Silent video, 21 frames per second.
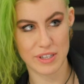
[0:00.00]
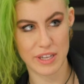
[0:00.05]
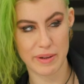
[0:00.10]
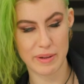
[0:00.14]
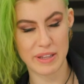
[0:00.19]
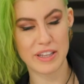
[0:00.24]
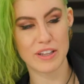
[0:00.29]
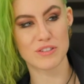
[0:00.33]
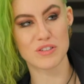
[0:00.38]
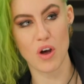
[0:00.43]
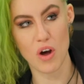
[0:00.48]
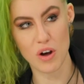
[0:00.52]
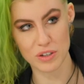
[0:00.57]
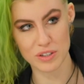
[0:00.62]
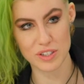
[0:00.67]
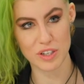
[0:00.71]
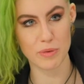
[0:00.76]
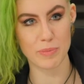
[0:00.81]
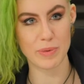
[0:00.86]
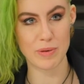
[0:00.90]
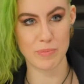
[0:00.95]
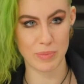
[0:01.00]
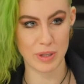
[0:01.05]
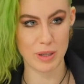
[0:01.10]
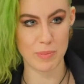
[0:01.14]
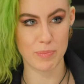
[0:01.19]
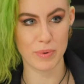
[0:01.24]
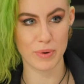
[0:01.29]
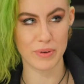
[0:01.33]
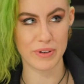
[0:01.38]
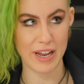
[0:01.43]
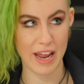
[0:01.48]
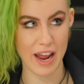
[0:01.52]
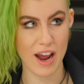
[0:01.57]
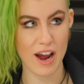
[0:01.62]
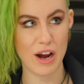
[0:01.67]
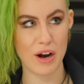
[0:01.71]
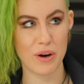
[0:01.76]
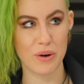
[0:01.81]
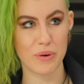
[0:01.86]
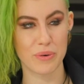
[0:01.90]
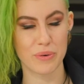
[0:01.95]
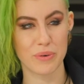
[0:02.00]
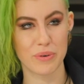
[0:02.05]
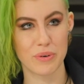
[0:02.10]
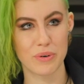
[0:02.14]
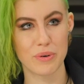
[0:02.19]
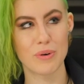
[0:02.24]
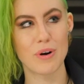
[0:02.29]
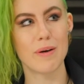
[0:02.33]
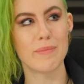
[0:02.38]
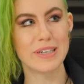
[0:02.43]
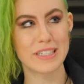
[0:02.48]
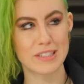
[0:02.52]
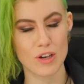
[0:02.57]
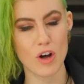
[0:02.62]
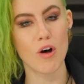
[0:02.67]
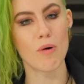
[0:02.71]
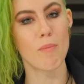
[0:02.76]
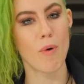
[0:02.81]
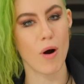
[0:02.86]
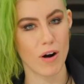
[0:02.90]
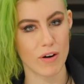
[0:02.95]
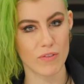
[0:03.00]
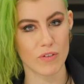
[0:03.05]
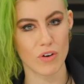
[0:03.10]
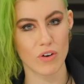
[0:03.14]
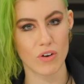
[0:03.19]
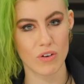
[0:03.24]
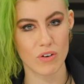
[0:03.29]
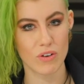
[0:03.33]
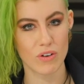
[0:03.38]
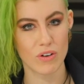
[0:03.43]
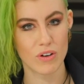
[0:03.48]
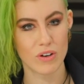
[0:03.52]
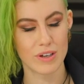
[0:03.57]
And there's also been people now who, I mean, it's all Marvel.